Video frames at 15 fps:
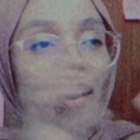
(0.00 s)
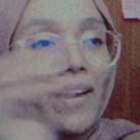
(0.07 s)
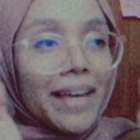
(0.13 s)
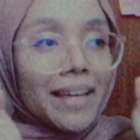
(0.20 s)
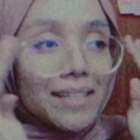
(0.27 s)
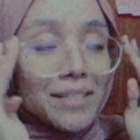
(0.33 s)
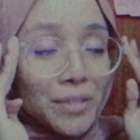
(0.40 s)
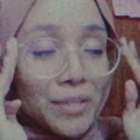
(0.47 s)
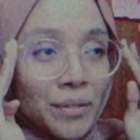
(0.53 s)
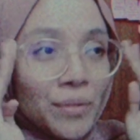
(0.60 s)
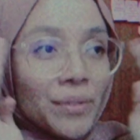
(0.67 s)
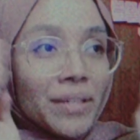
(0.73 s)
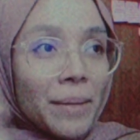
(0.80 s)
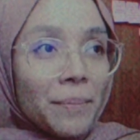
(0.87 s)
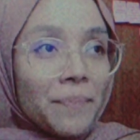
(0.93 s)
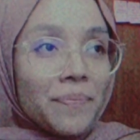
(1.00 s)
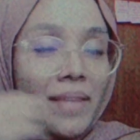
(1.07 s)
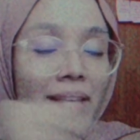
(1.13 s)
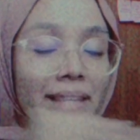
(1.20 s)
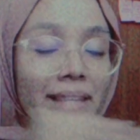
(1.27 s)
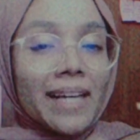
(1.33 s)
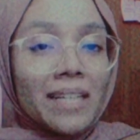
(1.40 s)
Okay, so yeah,
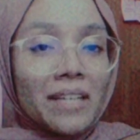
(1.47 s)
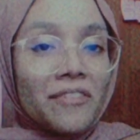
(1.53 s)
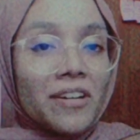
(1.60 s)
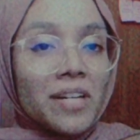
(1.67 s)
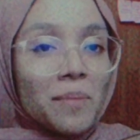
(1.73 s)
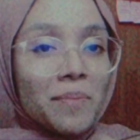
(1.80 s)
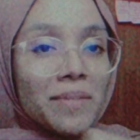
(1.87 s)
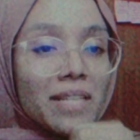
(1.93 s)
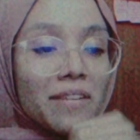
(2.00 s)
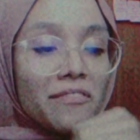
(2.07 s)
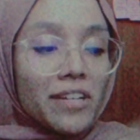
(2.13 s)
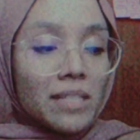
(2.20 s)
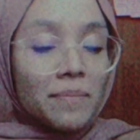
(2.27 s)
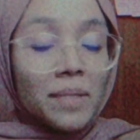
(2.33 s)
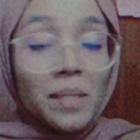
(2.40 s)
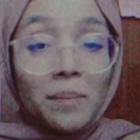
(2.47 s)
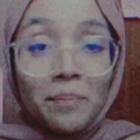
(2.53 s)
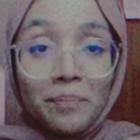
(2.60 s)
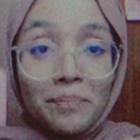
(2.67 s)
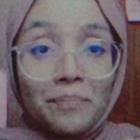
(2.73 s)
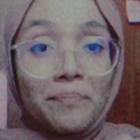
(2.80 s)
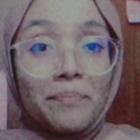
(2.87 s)
they can give 100%. For example,
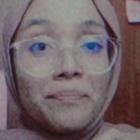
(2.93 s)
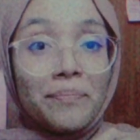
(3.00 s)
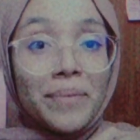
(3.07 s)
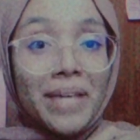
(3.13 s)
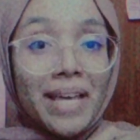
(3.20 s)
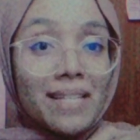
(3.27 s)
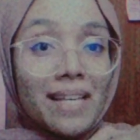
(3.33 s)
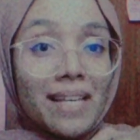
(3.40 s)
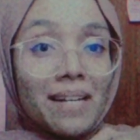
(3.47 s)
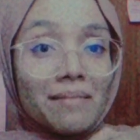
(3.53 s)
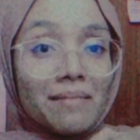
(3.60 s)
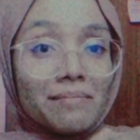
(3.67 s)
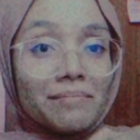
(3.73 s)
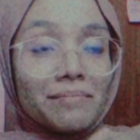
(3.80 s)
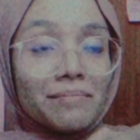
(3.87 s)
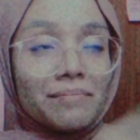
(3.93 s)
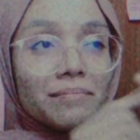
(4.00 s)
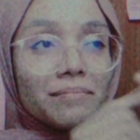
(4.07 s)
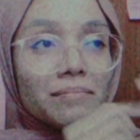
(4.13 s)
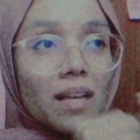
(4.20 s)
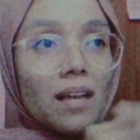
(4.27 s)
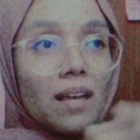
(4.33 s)
BSN,
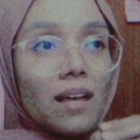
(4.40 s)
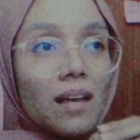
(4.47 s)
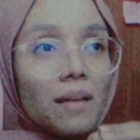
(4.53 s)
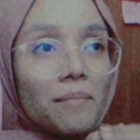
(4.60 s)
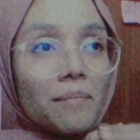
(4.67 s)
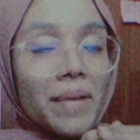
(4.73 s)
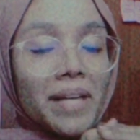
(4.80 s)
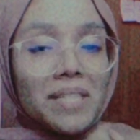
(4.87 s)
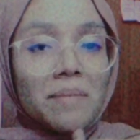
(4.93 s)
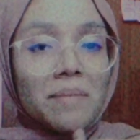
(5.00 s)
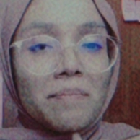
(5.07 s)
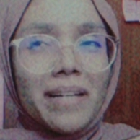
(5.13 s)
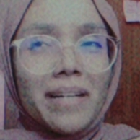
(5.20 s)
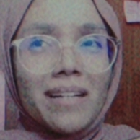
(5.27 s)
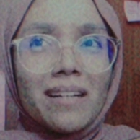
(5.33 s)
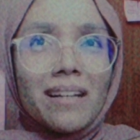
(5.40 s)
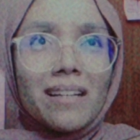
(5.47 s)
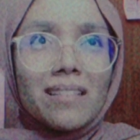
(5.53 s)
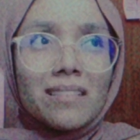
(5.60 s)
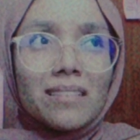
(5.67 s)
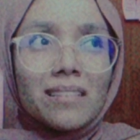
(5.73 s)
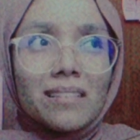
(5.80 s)
Bank Simpanan
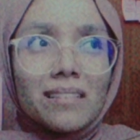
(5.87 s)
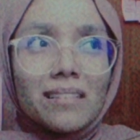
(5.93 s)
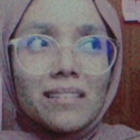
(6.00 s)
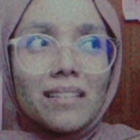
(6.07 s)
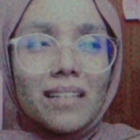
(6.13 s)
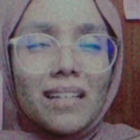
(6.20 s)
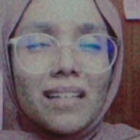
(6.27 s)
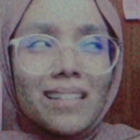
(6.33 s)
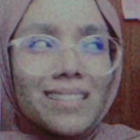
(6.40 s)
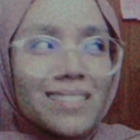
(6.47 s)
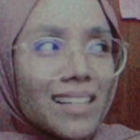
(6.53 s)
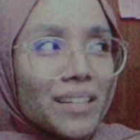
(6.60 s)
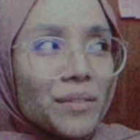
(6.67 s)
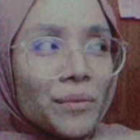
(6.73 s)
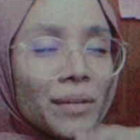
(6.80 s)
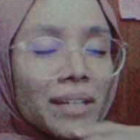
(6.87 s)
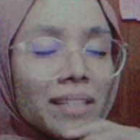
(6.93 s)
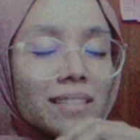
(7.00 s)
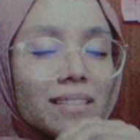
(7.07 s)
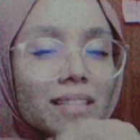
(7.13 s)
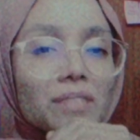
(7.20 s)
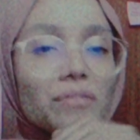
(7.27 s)
Nasional, is that what
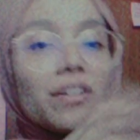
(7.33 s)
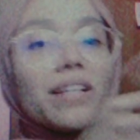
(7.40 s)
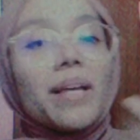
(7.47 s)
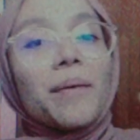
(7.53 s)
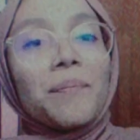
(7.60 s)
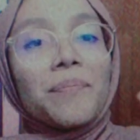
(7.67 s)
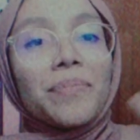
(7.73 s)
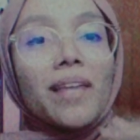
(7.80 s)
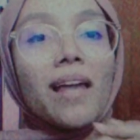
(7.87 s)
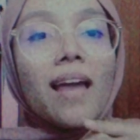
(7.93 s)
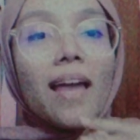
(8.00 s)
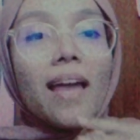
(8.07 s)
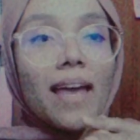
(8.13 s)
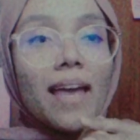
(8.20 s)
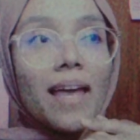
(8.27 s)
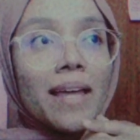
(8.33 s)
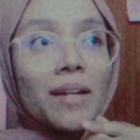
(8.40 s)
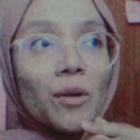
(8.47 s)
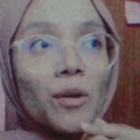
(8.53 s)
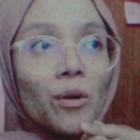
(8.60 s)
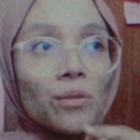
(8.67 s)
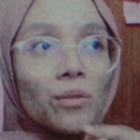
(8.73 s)
it stands for? Yeah.
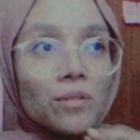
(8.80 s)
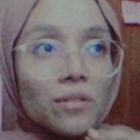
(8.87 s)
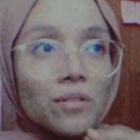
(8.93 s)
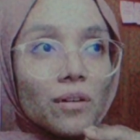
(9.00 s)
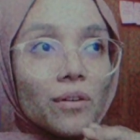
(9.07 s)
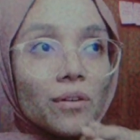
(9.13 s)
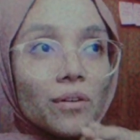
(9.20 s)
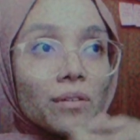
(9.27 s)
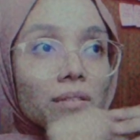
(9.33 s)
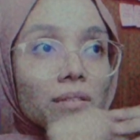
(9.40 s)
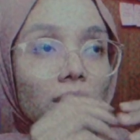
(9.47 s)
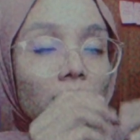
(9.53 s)
And also